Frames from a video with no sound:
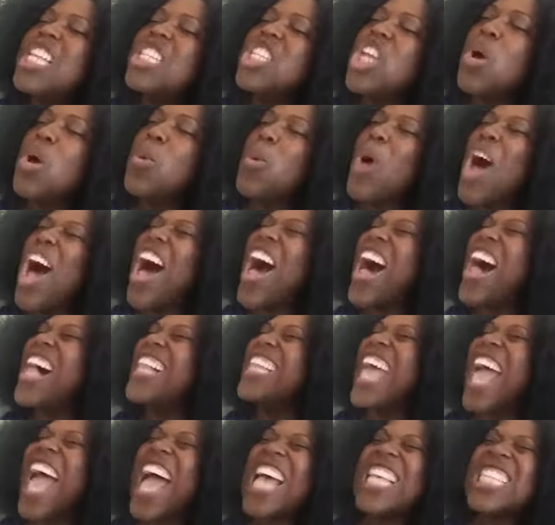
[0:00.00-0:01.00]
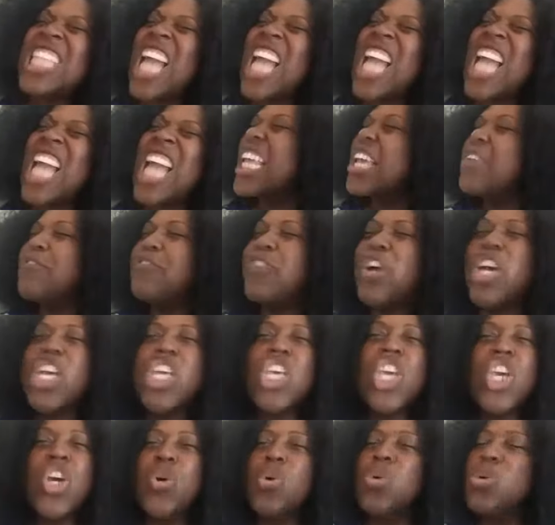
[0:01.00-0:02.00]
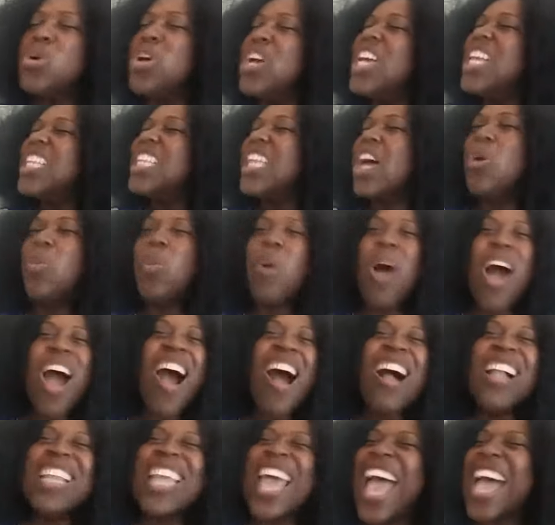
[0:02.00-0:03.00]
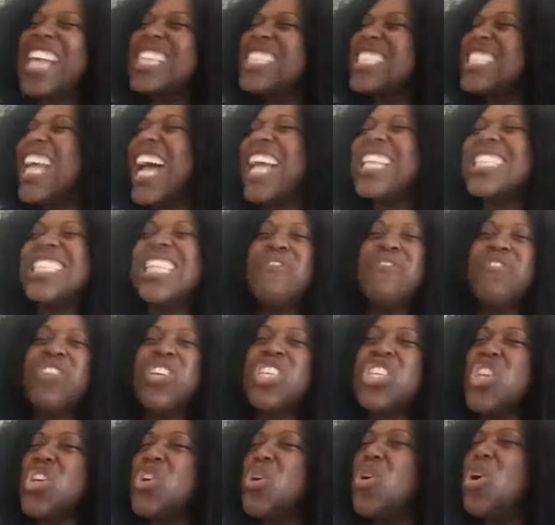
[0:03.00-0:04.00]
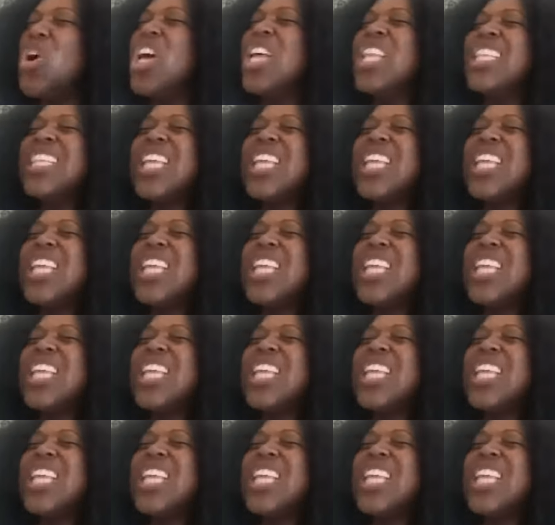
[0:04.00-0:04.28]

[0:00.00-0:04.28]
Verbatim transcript: The world has nothing for you. The world has nothing for you.